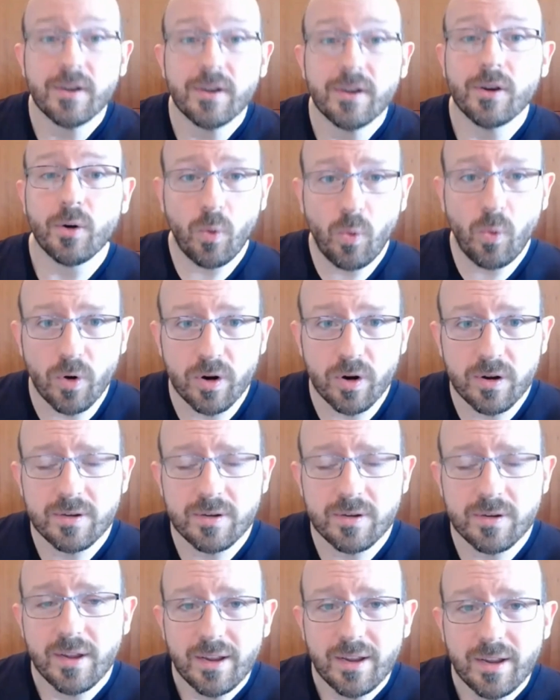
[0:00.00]
Or
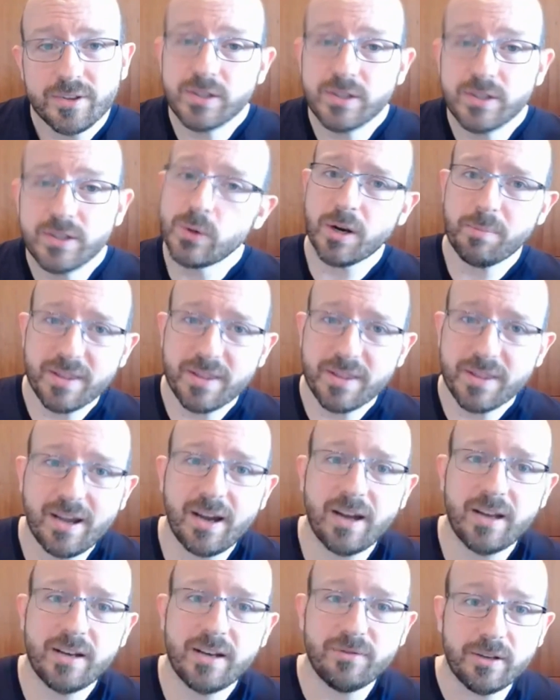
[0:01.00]
do you want to be the kind
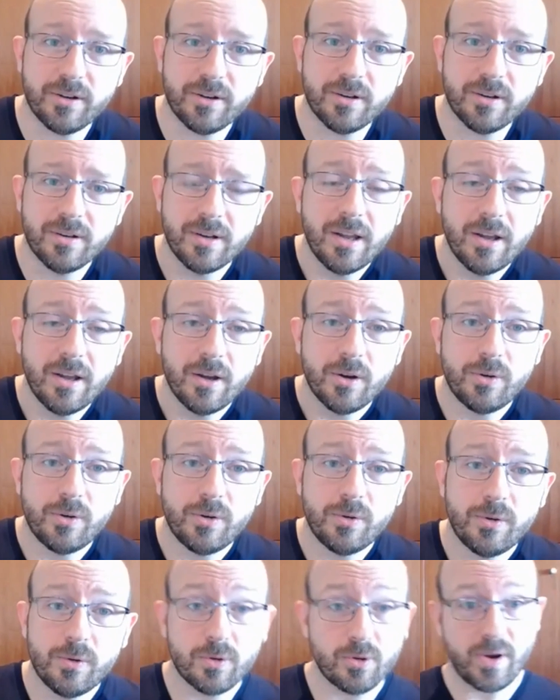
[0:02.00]
of leader
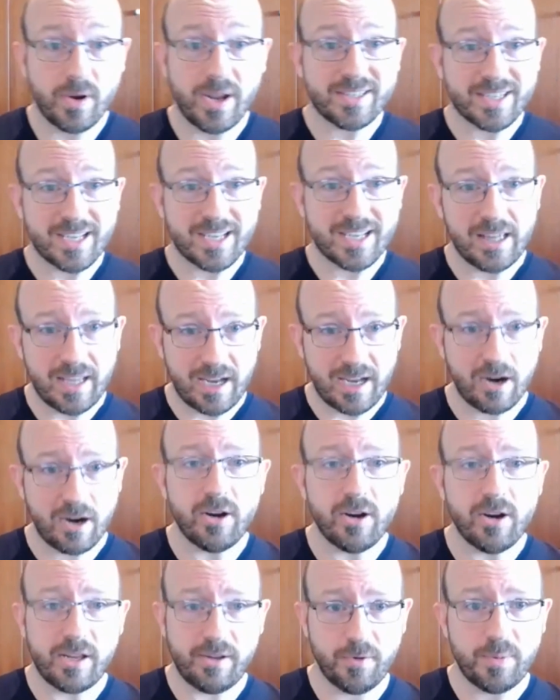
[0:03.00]
who creates clarity
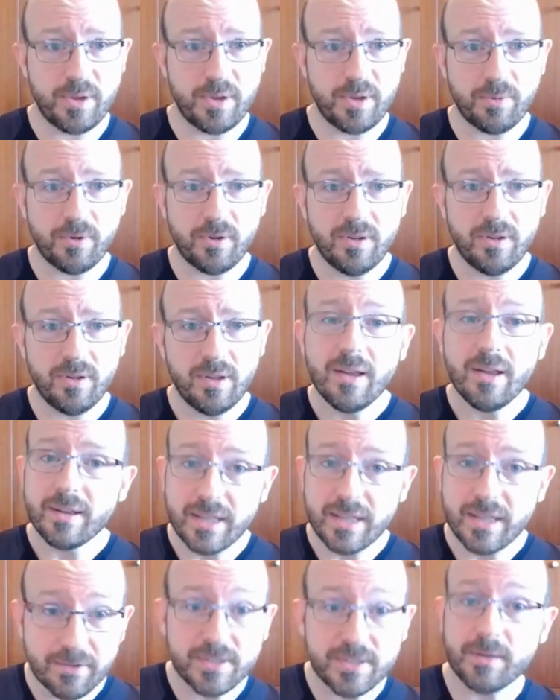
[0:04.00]
for people,
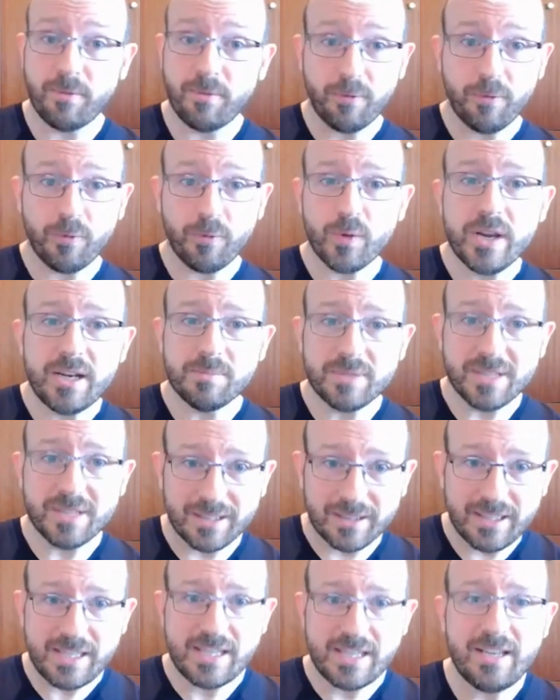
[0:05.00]
gives them freedom to
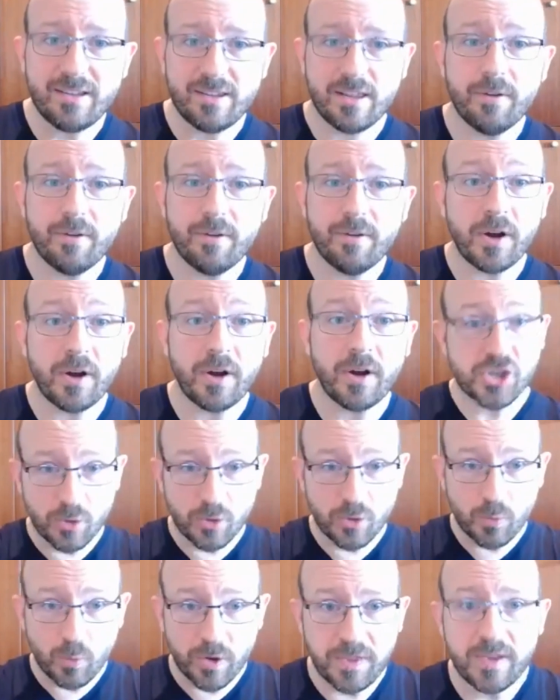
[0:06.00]
lead their
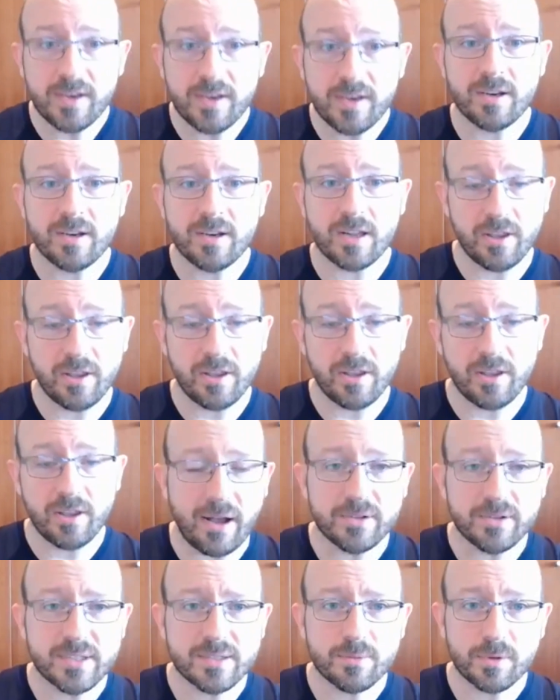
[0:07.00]
function within clear
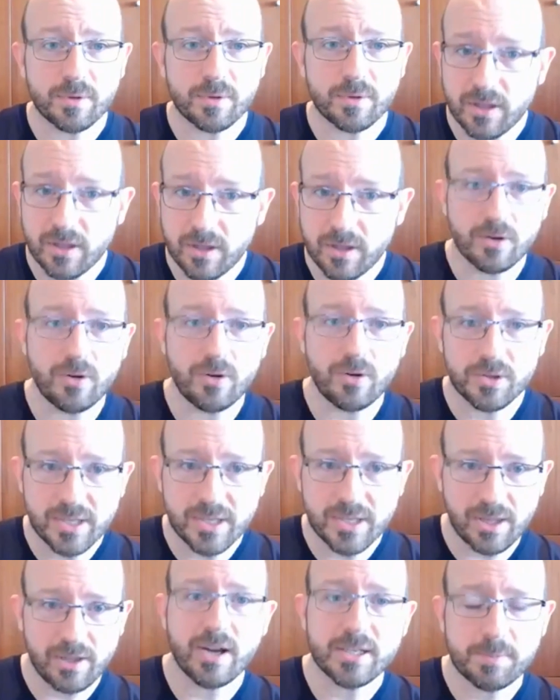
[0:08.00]
bounds, with clear goals,
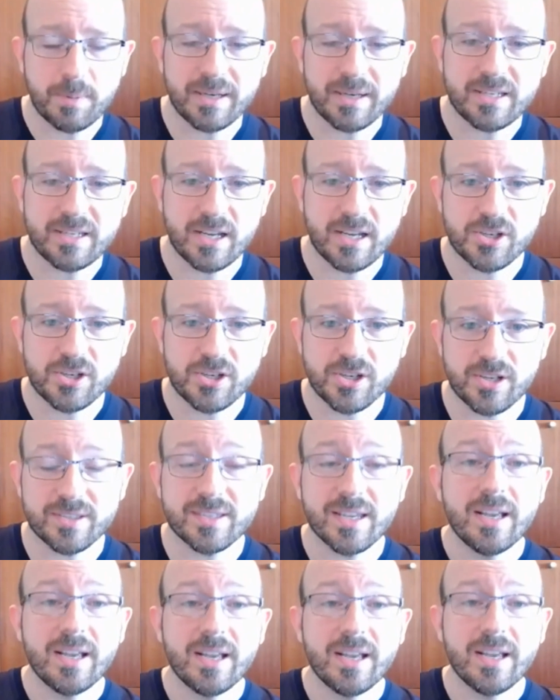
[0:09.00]
clear expectations,
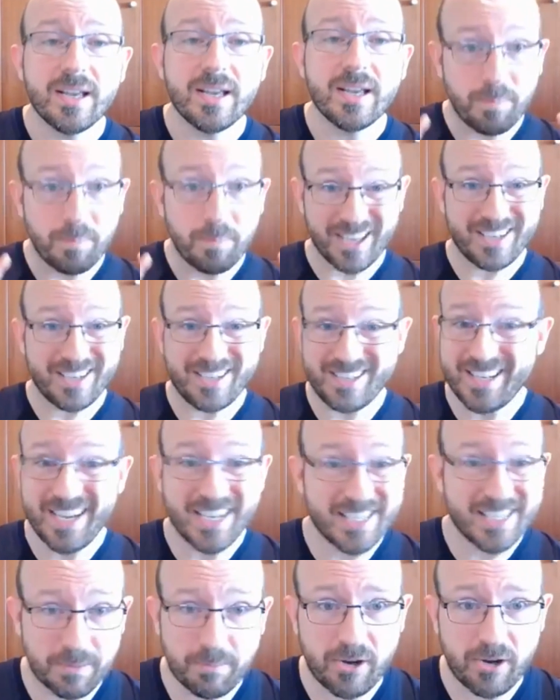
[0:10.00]
but then
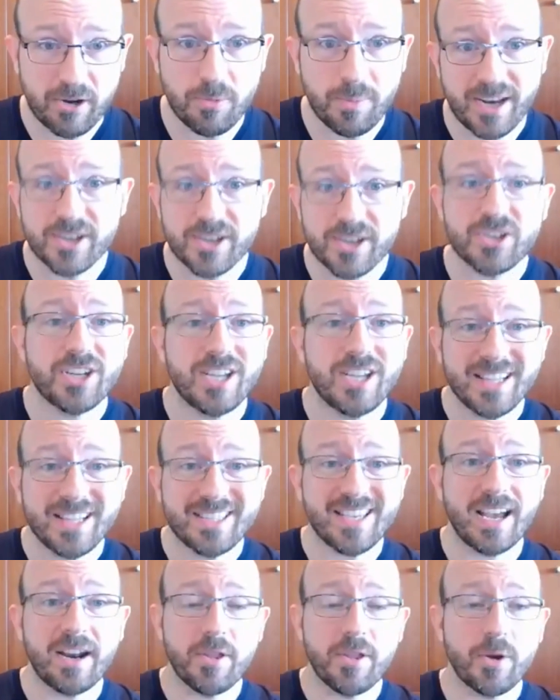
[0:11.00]
doesn't micromanage, gets
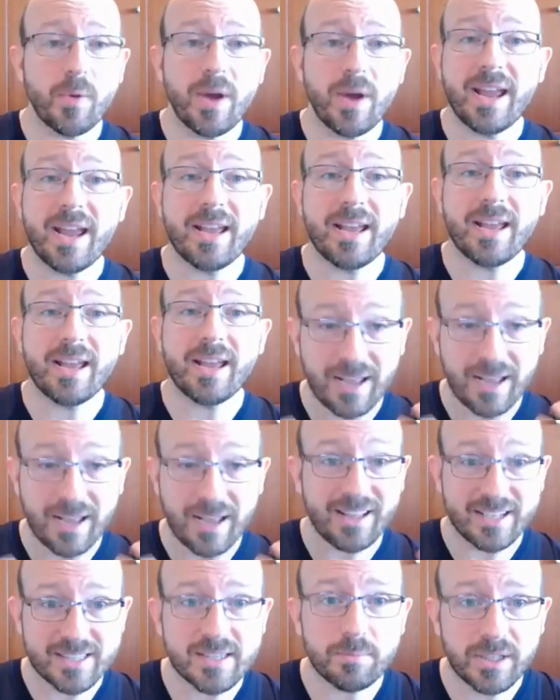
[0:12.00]
out of their way and
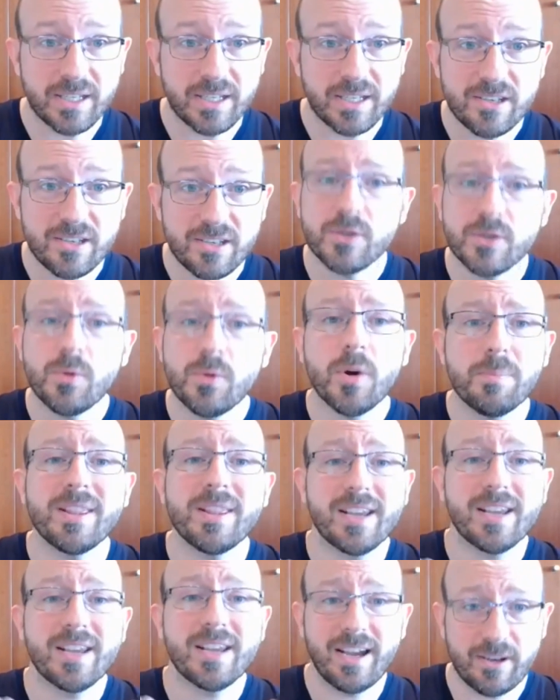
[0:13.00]
lets them lead? Do you want to be the
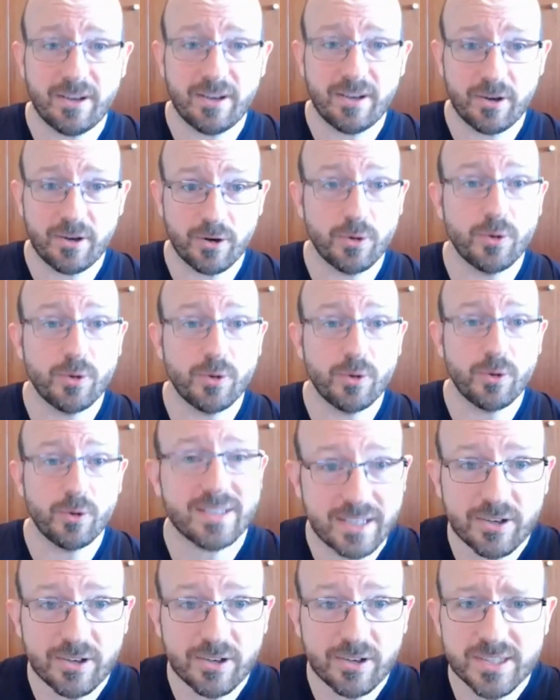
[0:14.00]
kind of leader who creates
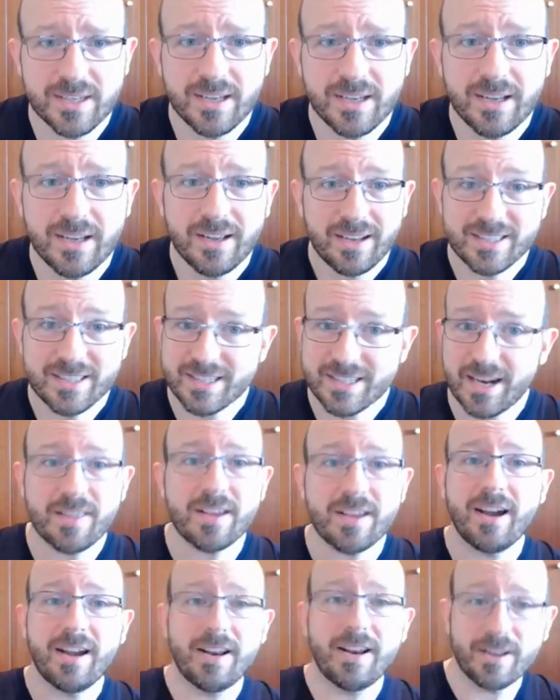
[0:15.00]
leaders instead of the
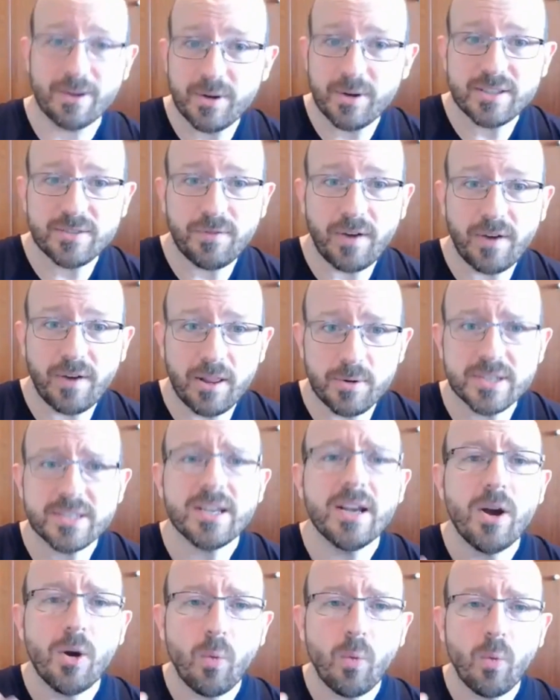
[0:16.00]
kind that creates followers?
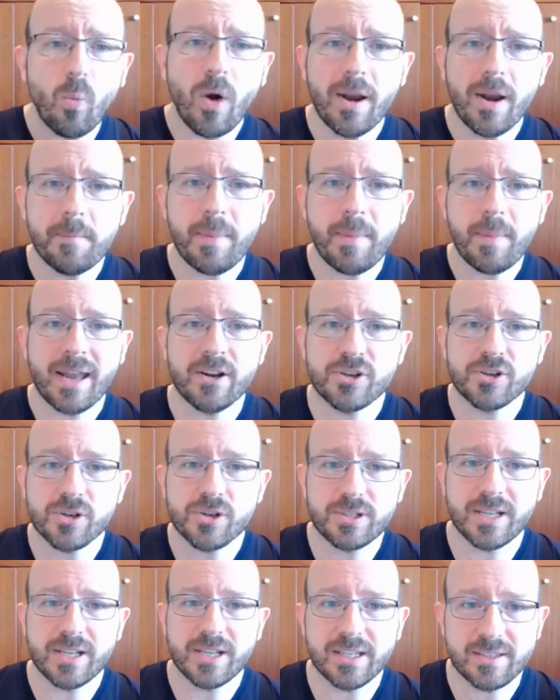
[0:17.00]
What manager
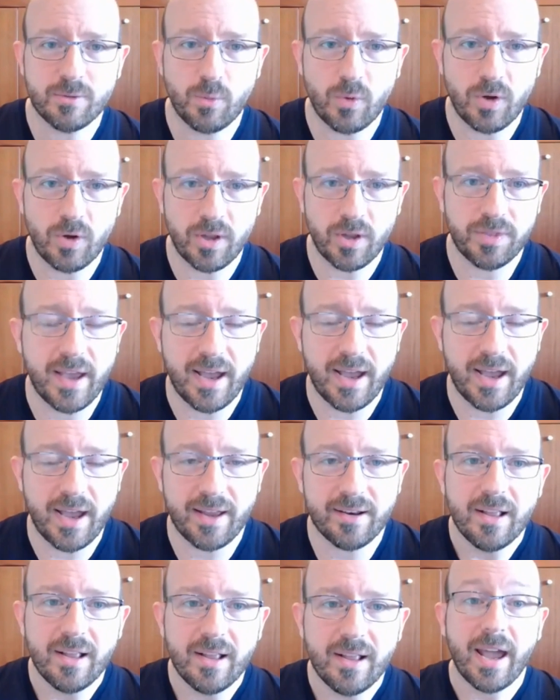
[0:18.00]
doesn't want that?
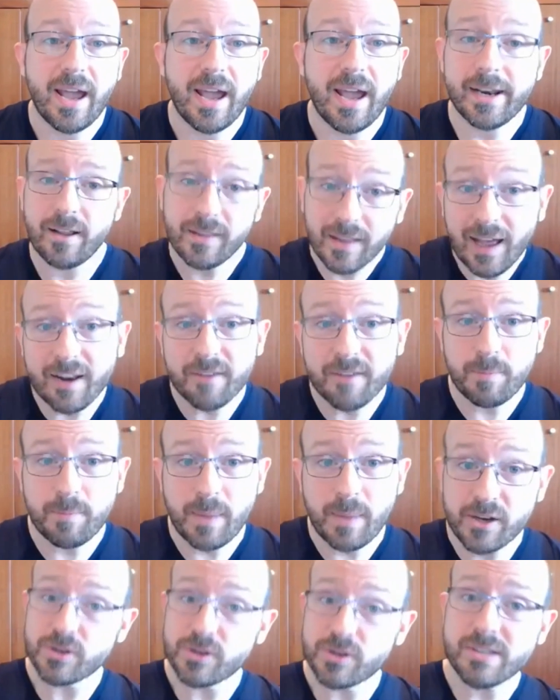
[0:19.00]
And a lot of
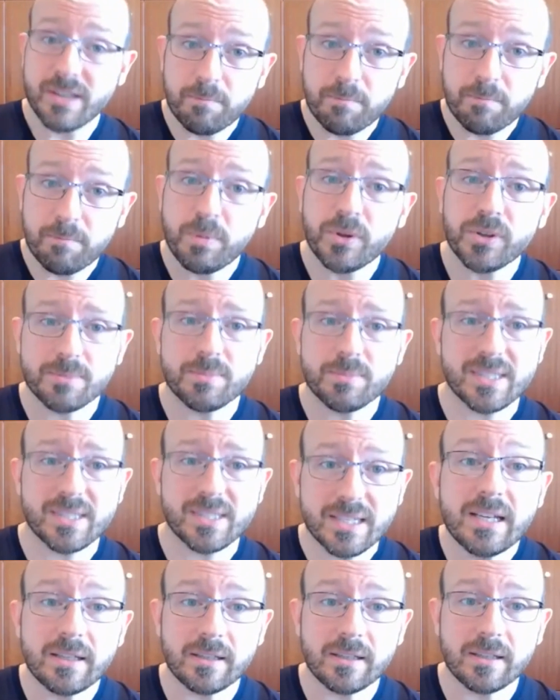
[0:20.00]
managers have built some
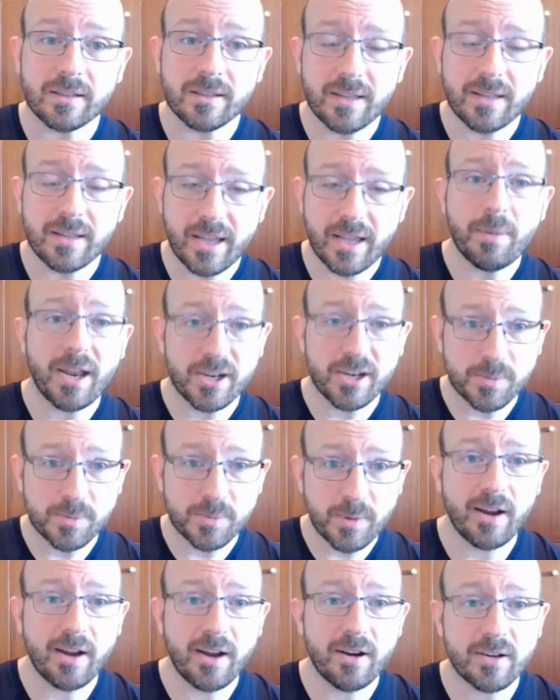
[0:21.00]
skill in a management
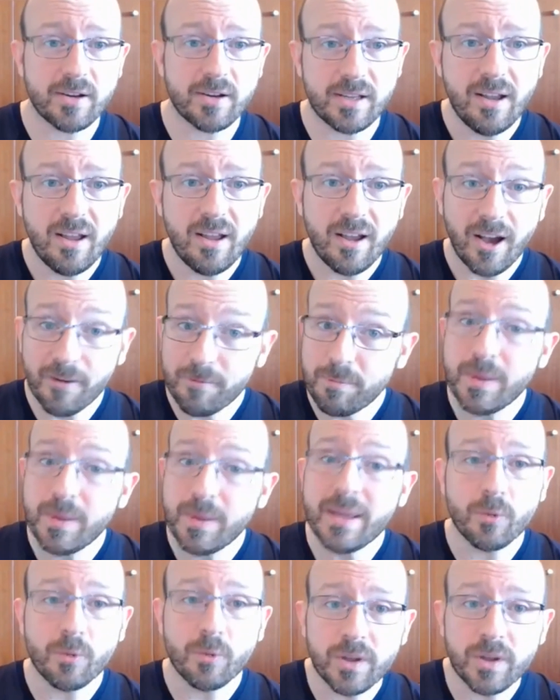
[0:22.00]
hierarchy of being
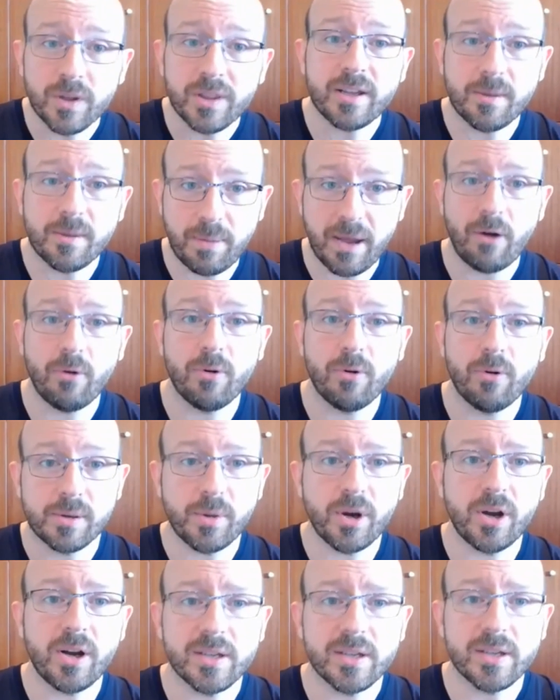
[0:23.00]
a really empowering
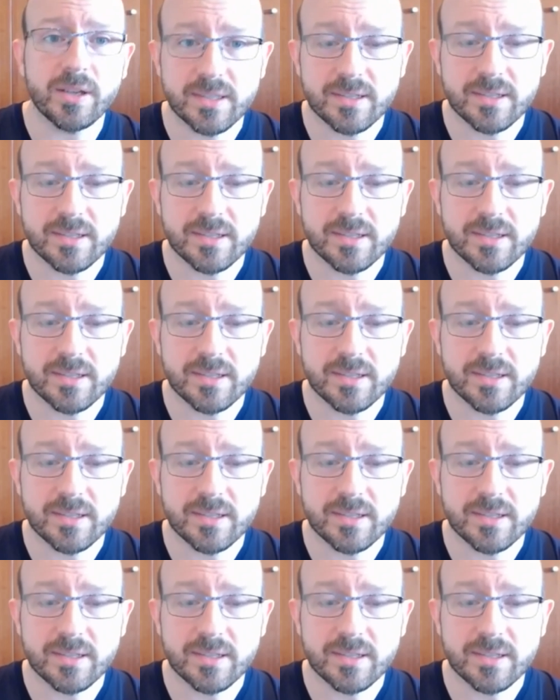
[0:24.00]
boss.